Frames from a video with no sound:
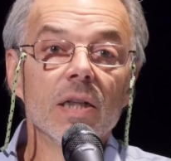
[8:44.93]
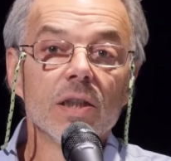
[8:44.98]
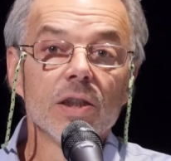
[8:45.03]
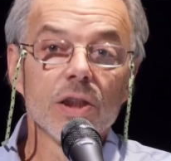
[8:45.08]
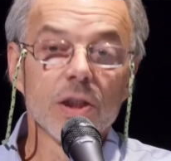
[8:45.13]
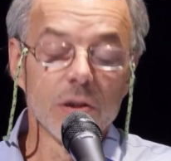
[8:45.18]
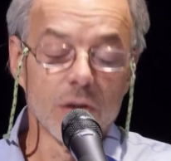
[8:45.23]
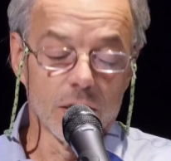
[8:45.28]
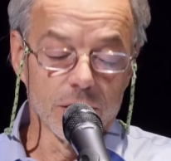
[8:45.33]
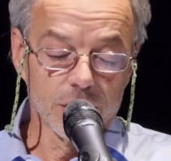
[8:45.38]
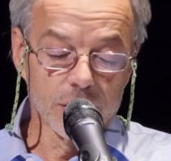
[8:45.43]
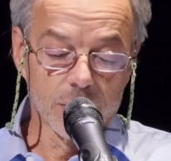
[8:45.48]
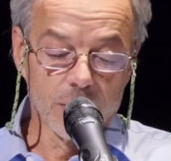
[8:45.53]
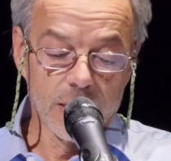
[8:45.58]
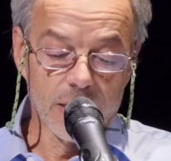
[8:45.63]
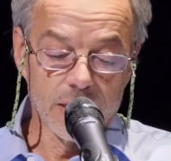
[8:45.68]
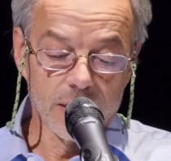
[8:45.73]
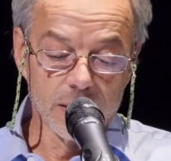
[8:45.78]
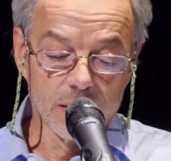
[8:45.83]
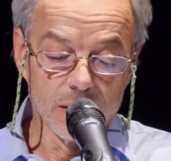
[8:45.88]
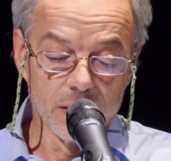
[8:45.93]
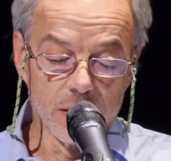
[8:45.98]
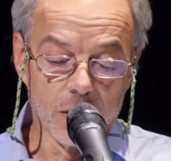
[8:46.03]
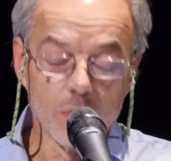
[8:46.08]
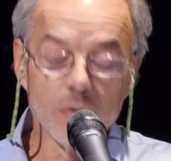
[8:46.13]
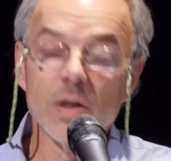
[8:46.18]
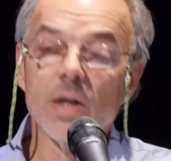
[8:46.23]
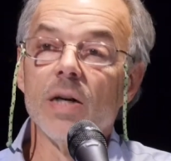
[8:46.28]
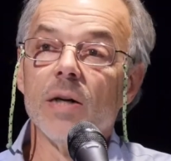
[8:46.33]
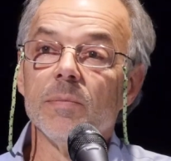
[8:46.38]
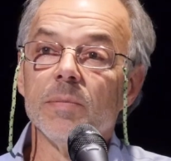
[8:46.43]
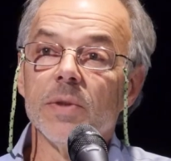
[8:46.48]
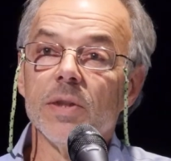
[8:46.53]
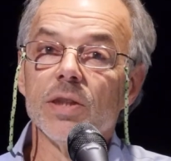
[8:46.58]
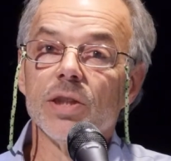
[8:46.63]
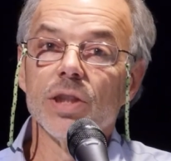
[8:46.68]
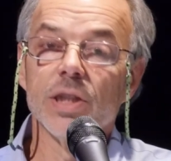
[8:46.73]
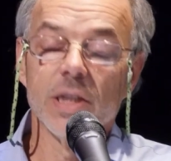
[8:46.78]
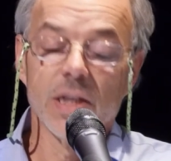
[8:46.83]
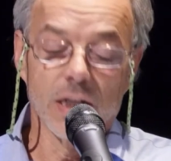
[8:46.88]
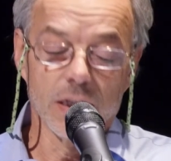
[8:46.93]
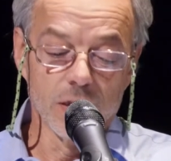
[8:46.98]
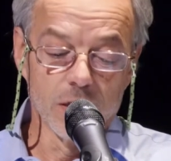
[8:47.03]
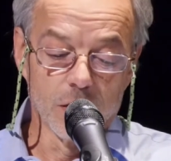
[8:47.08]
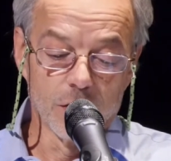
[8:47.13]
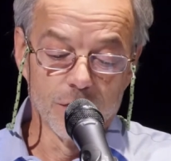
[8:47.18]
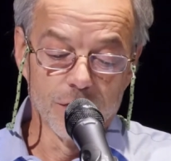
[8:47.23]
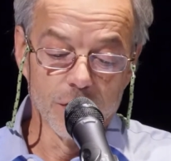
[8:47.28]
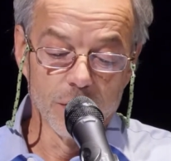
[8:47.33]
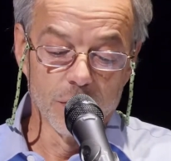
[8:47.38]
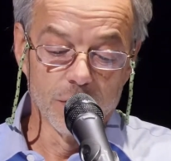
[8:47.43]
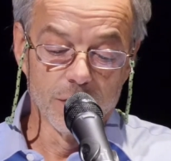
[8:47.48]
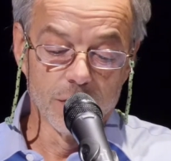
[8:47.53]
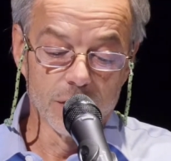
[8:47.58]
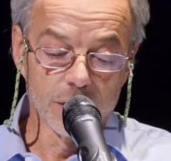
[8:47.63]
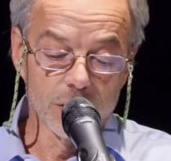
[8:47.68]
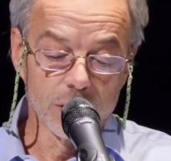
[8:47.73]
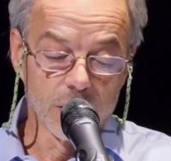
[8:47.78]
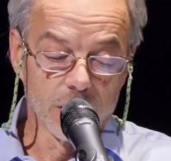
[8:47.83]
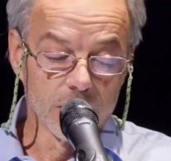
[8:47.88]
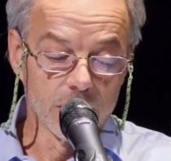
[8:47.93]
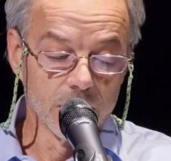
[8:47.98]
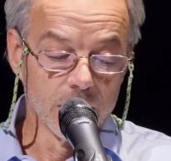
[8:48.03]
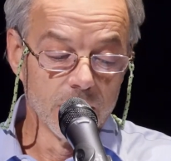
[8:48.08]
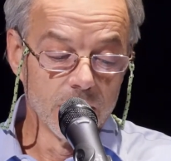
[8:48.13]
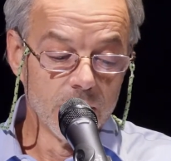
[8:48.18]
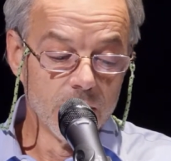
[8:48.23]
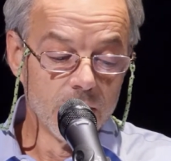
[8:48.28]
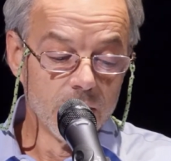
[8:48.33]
she also had no compass. She had no view of the sun.